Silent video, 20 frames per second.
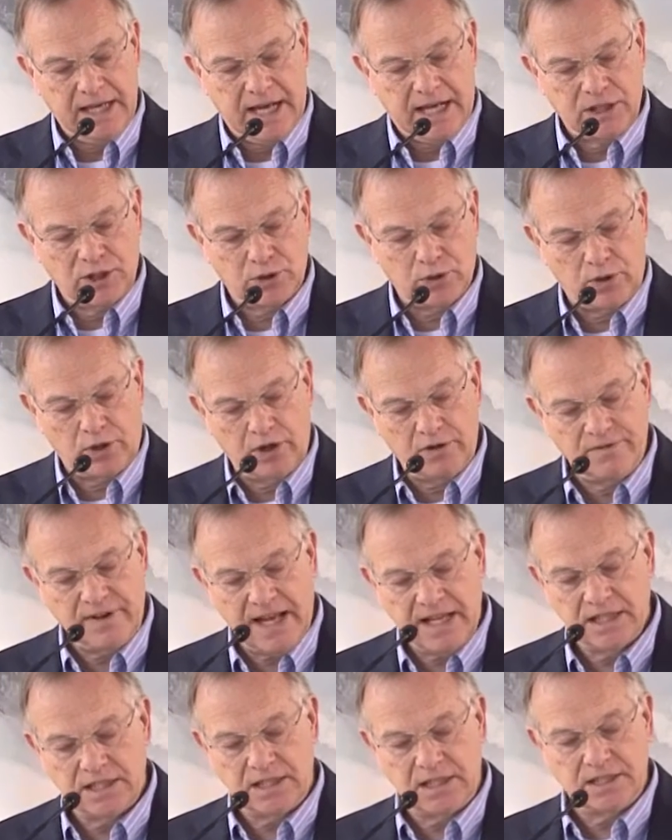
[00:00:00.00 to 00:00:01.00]
And so our
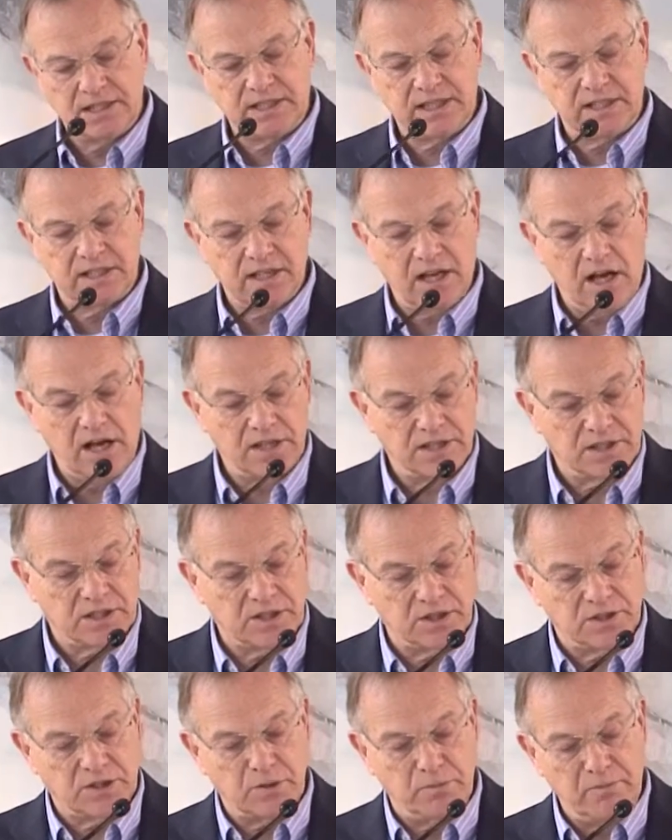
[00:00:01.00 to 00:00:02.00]
evangelistic
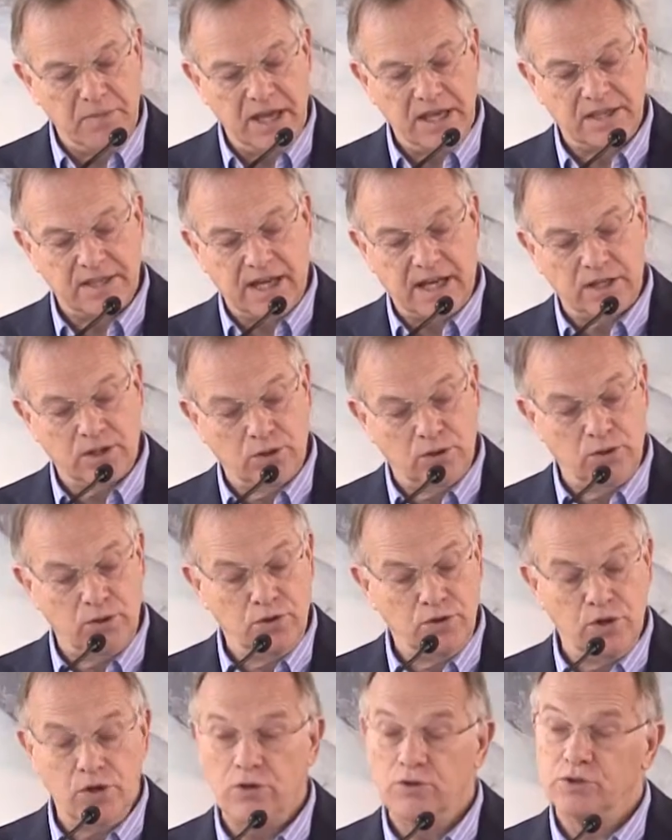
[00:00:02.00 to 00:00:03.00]
task is to make that
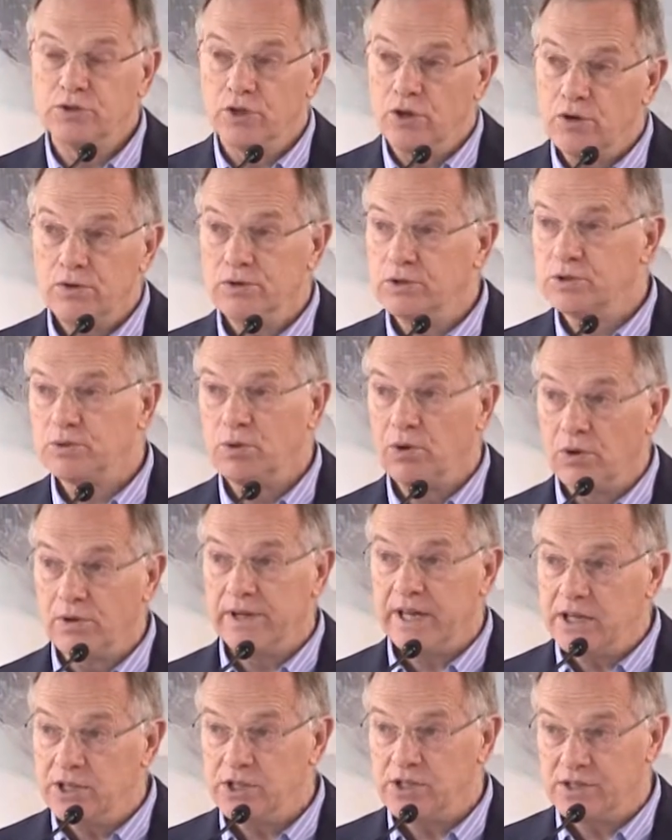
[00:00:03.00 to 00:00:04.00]
good news known to
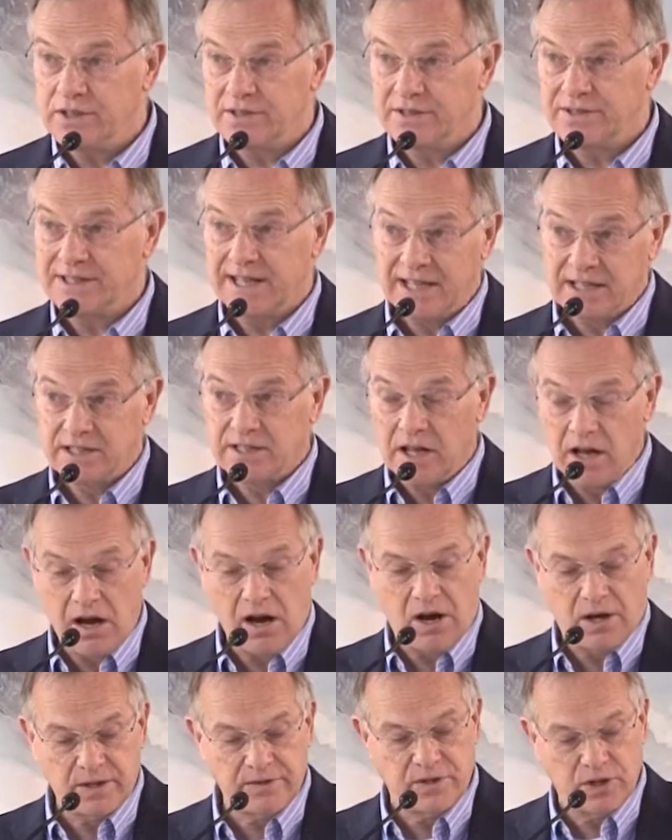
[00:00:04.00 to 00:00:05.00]
all nations. That's the
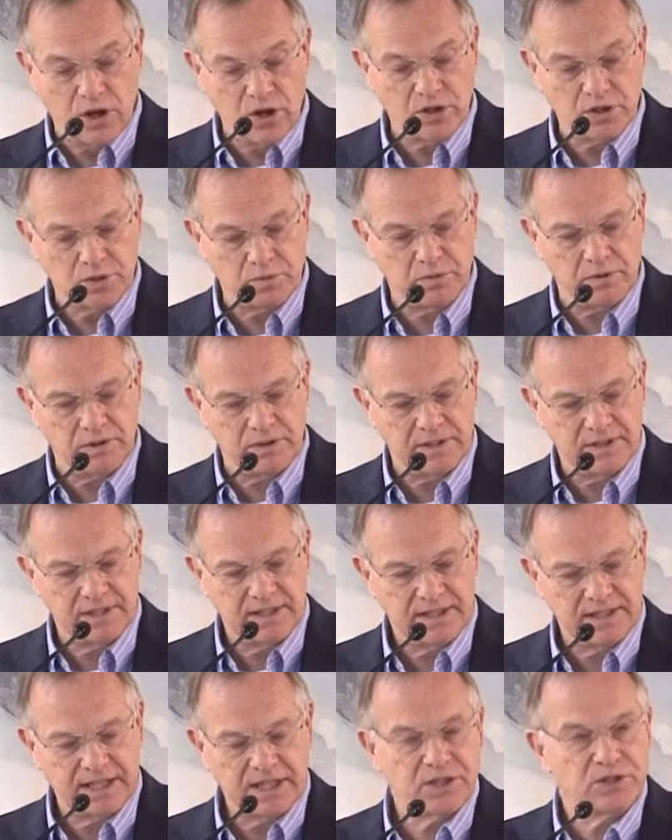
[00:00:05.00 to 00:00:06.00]
heart of the gospel.
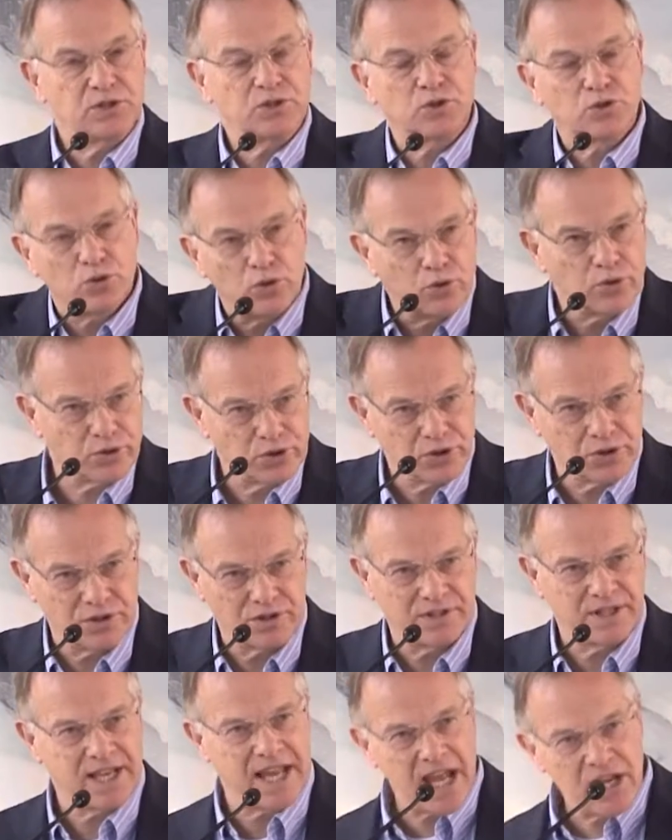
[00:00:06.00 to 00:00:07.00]
That's the
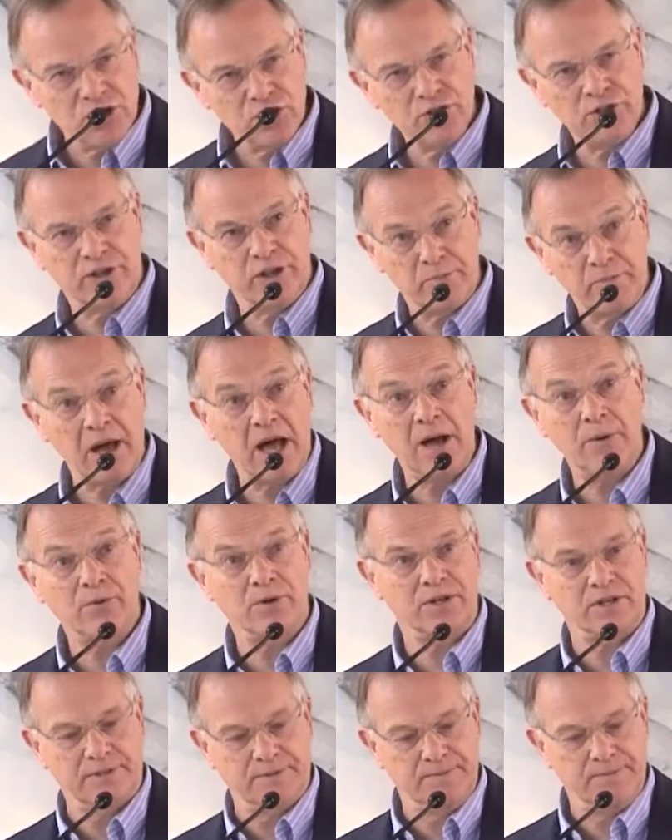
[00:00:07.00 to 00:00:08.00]
source, the engine, the
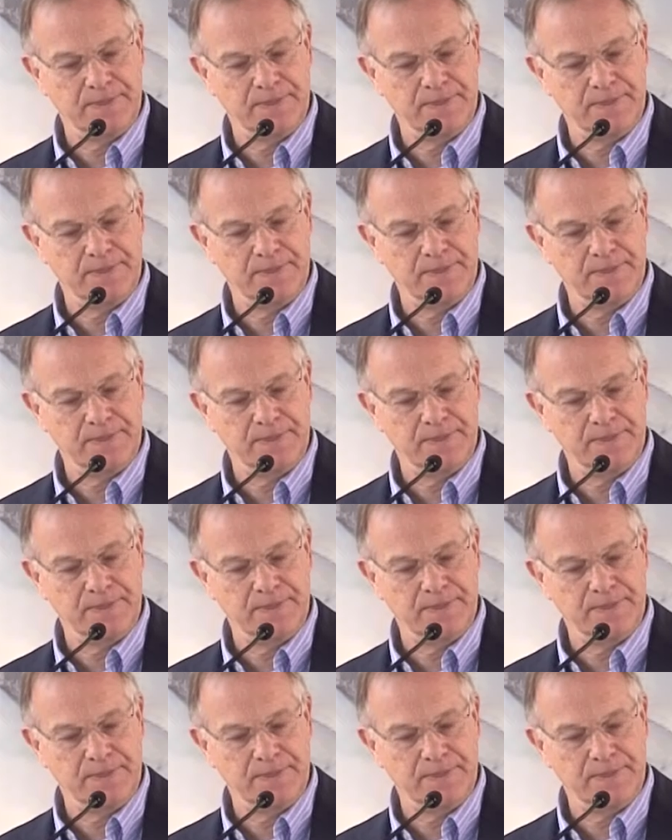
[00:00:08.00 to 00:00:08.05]
power.